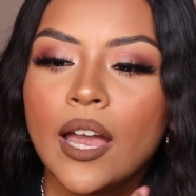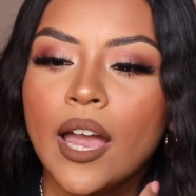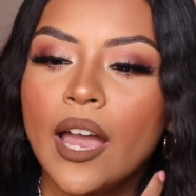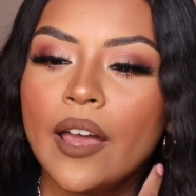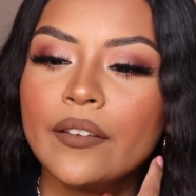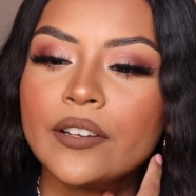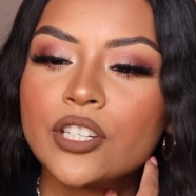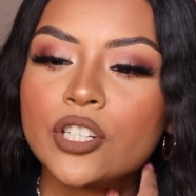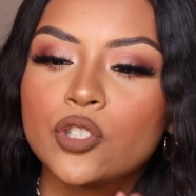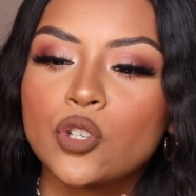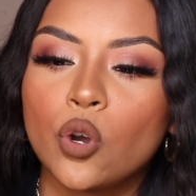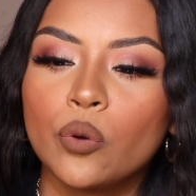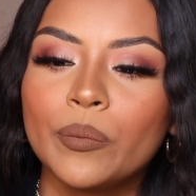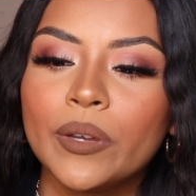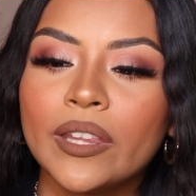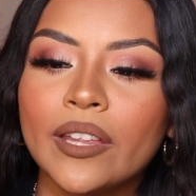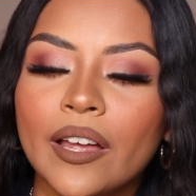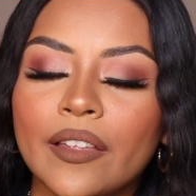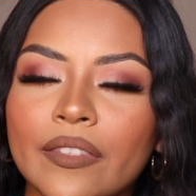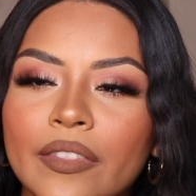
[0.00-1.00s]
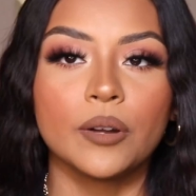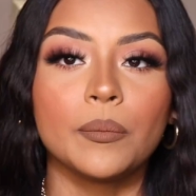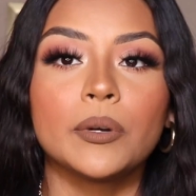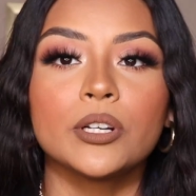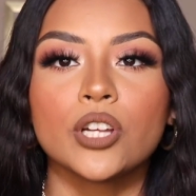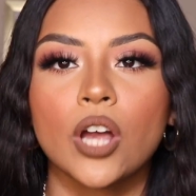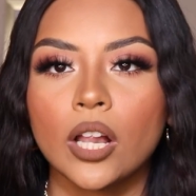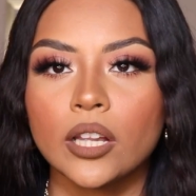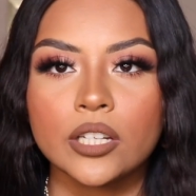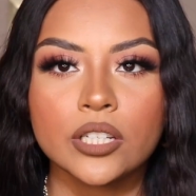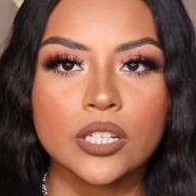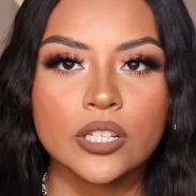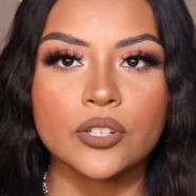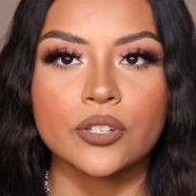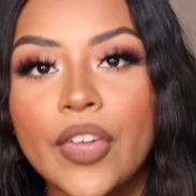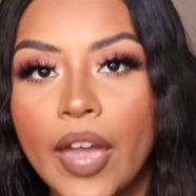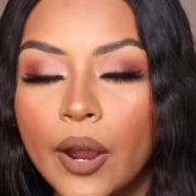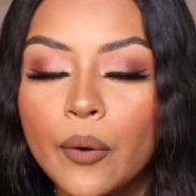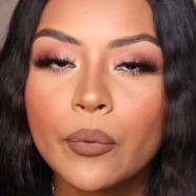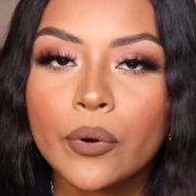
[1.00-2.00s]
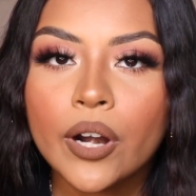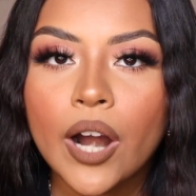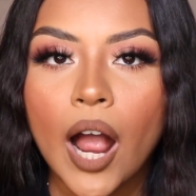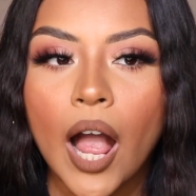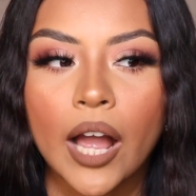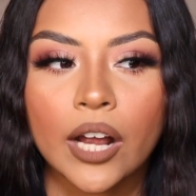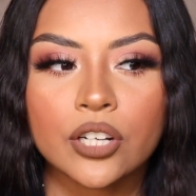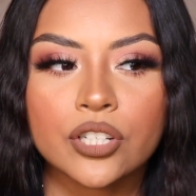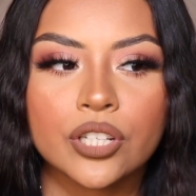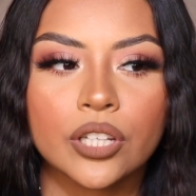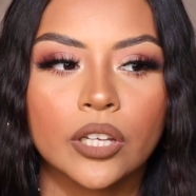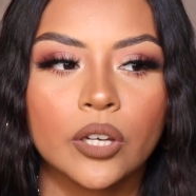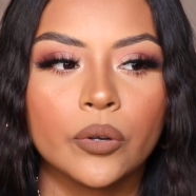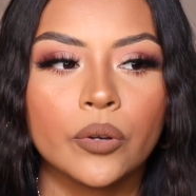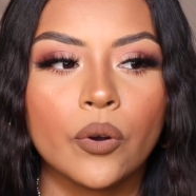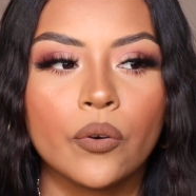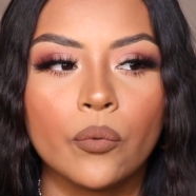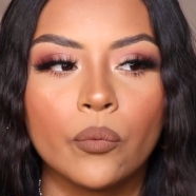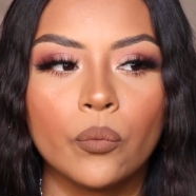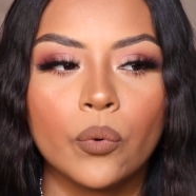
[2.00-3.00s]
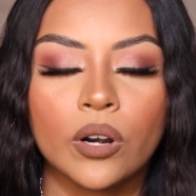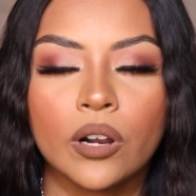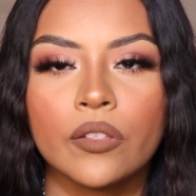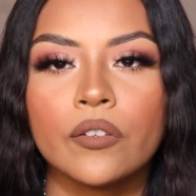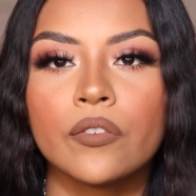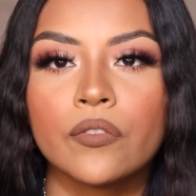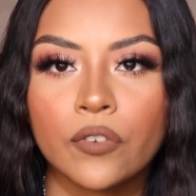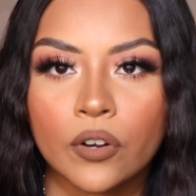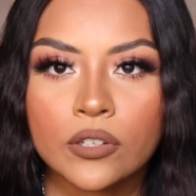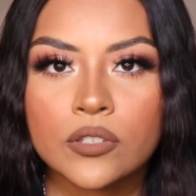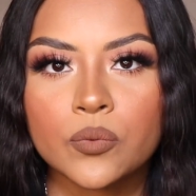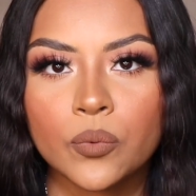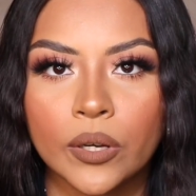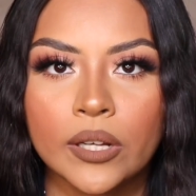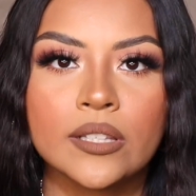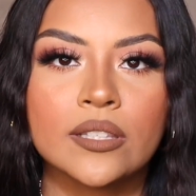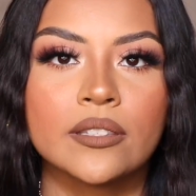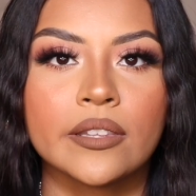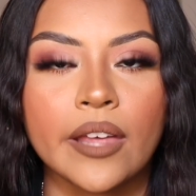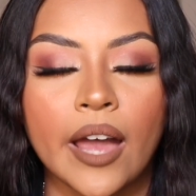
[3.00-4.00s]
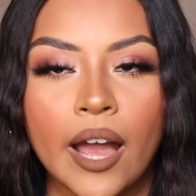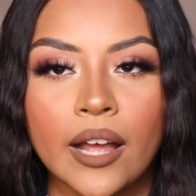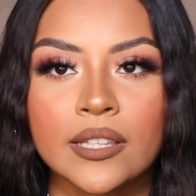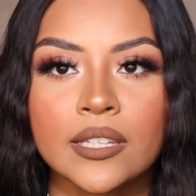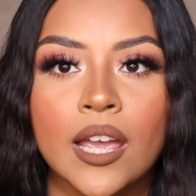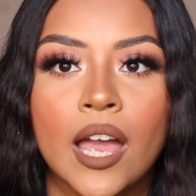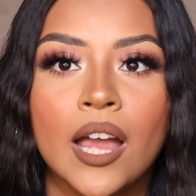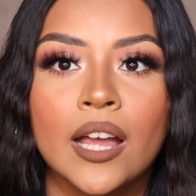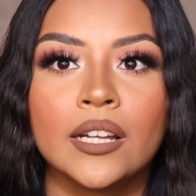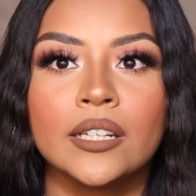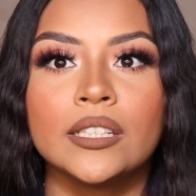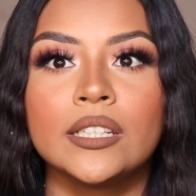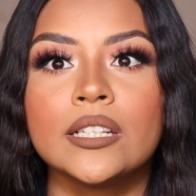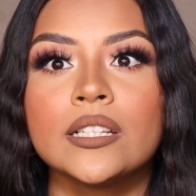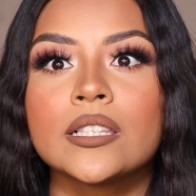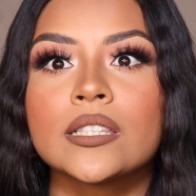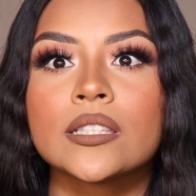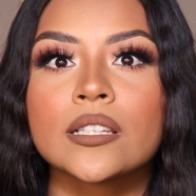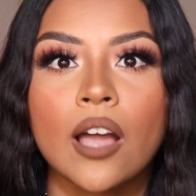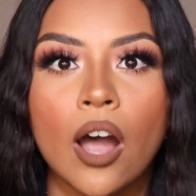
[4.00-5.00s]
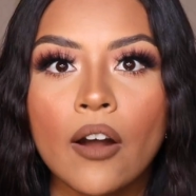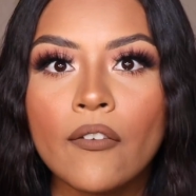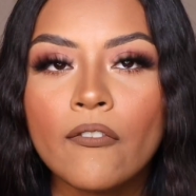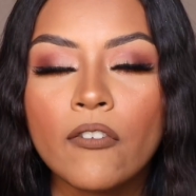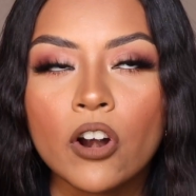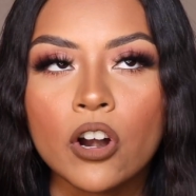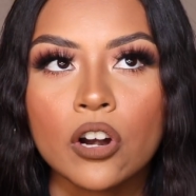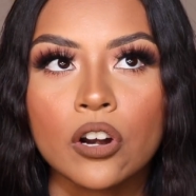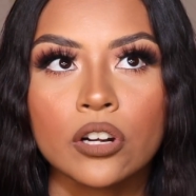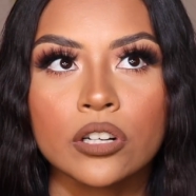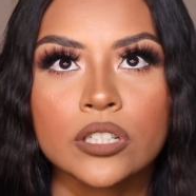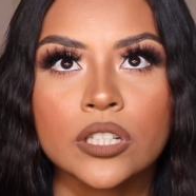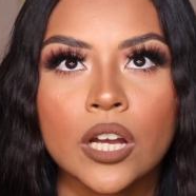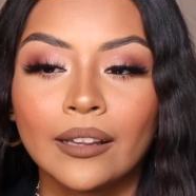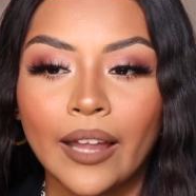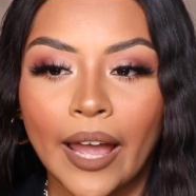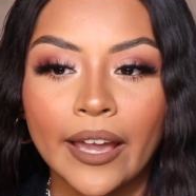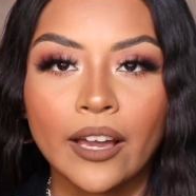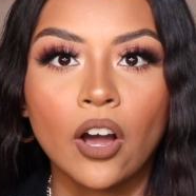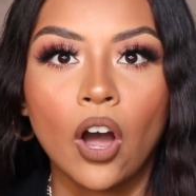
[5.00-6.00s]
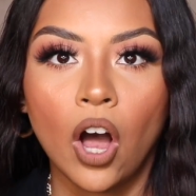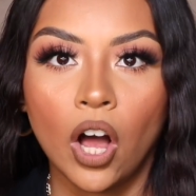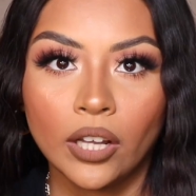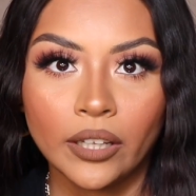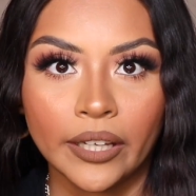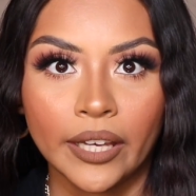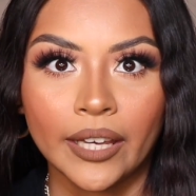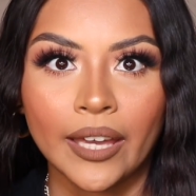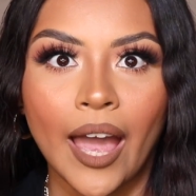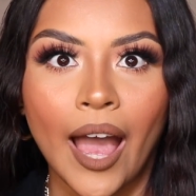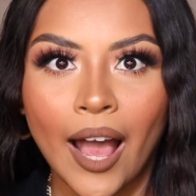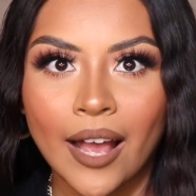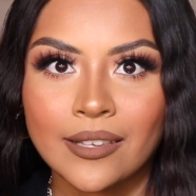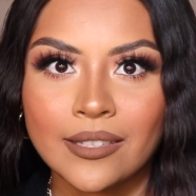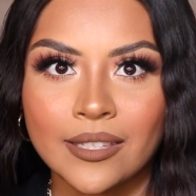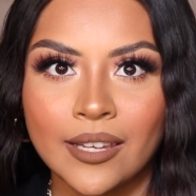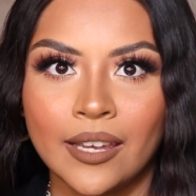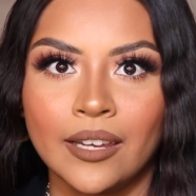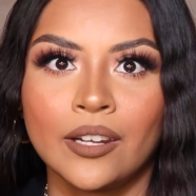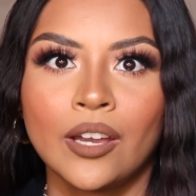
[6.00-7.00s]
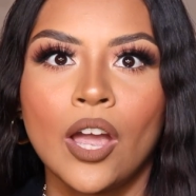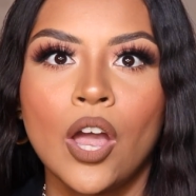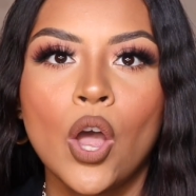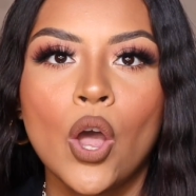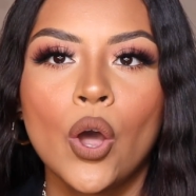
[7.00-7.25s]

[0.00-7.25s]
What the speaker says: And she told me that dermatologists, they were actually one of the first ones that discovered glycolic acid,